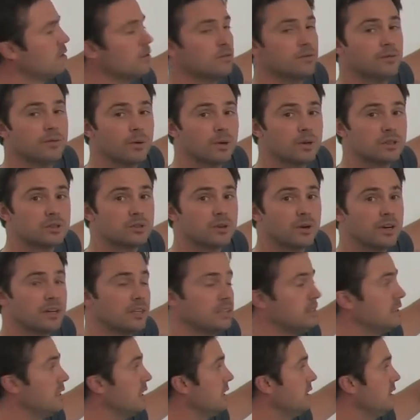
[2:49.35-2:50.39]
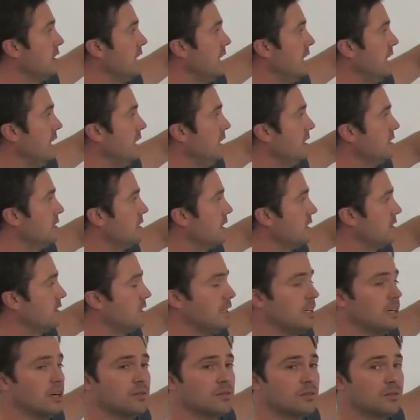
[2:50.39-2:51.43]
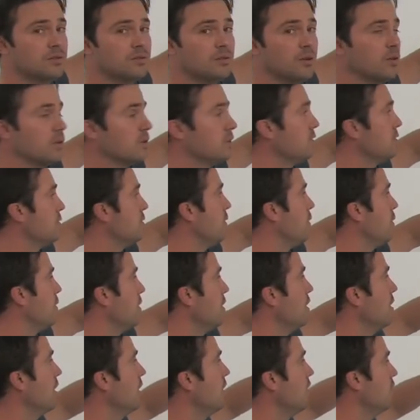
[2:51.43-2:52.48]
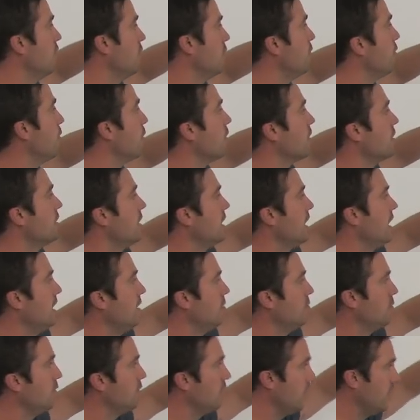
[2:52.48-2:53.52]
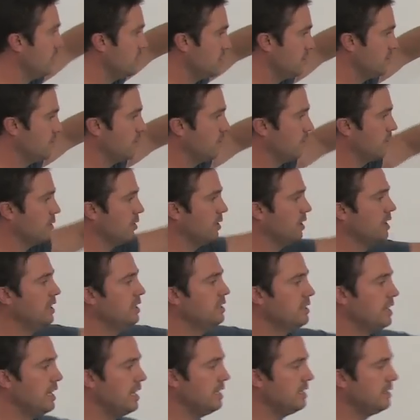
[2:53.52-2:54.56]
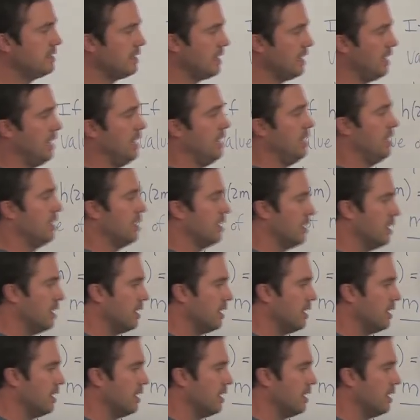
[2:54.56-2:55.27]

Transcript: 4 squared is 16. 16 over 4 is 4. 14 plus 4 is 18.